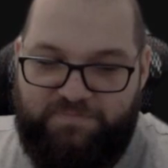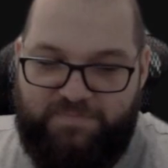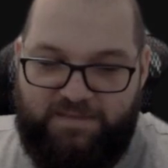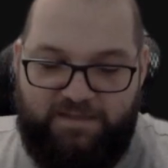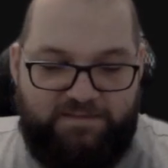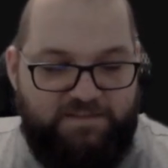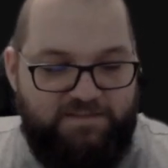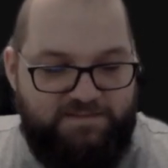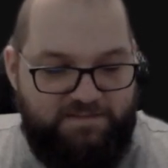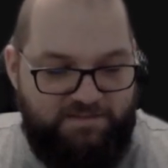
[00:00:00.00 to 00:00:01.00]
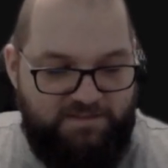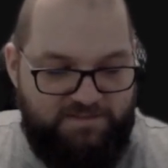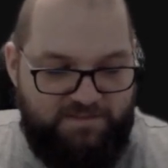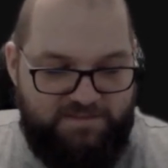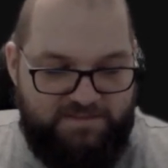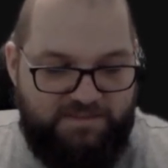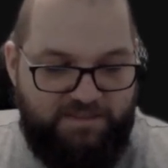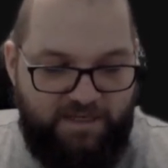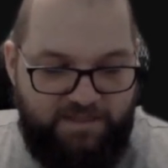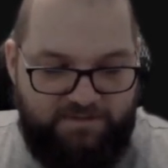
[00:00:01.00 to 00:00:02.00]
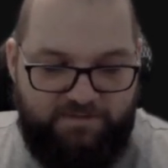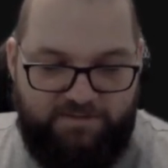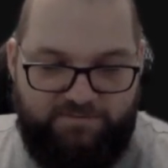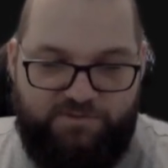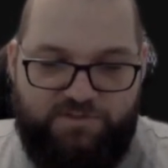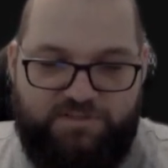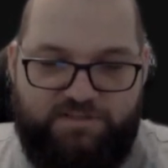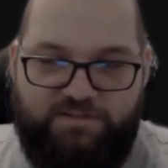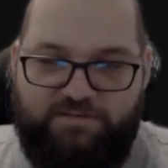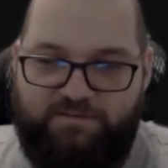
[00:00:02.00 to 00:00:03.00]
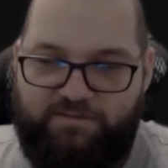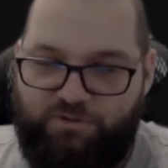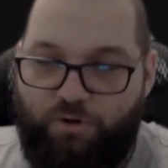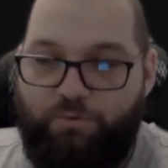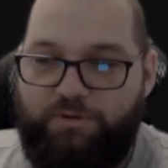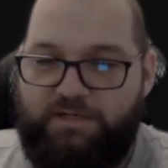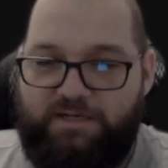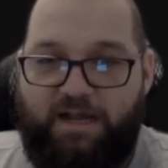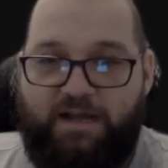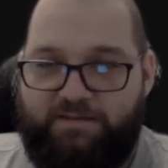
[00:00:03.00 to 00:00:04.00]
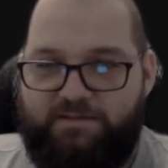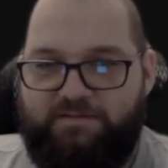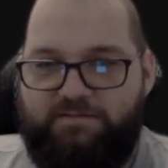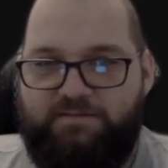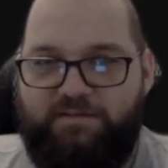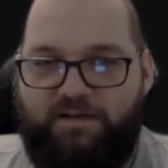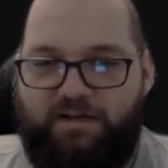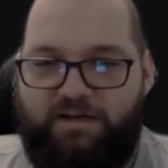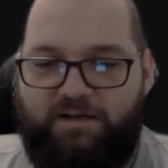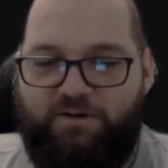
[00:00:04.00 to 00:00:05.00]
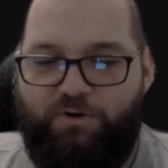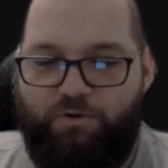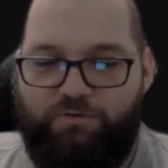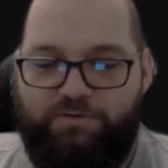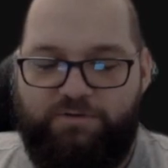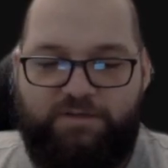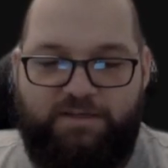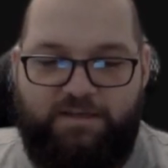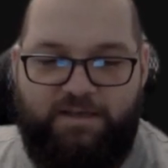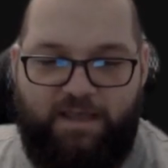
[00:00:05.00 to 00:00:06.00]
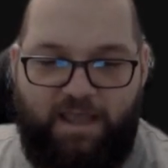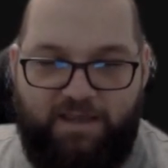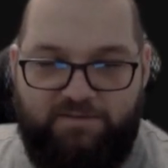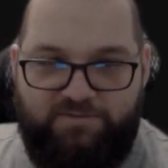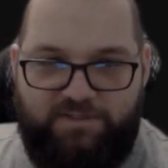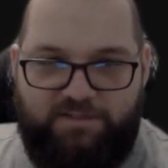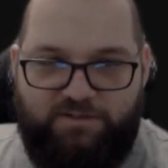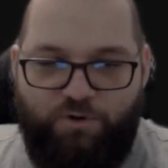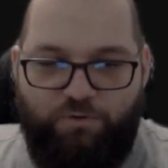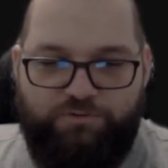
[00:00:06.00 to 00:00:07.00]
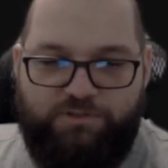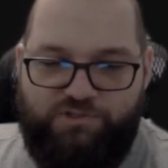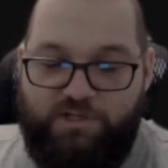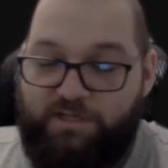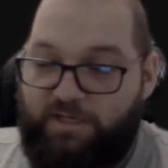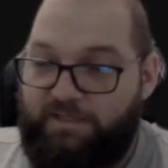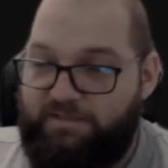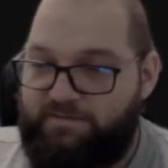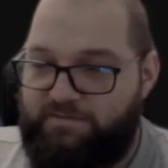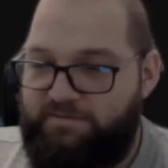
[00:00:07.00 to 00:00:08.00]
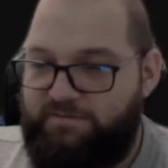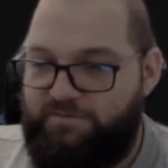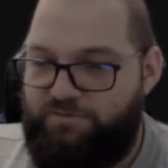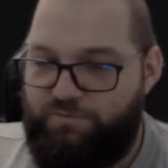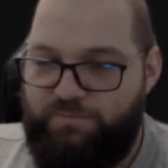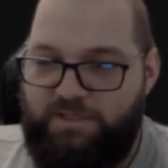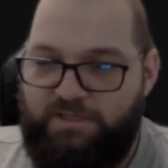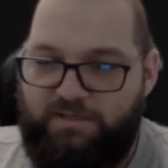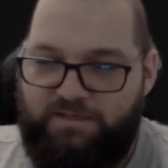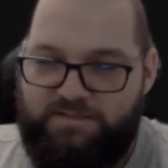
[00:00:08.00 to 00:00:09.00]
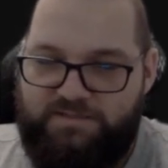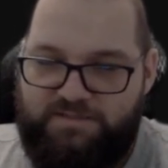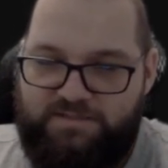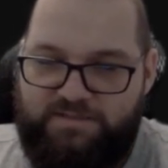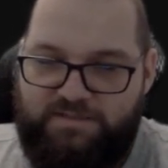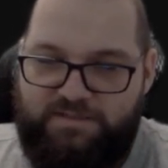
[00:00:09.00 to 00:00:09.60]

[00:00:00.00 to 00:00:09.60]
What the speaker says: like this threat of just drawing a card on every gold generator to me is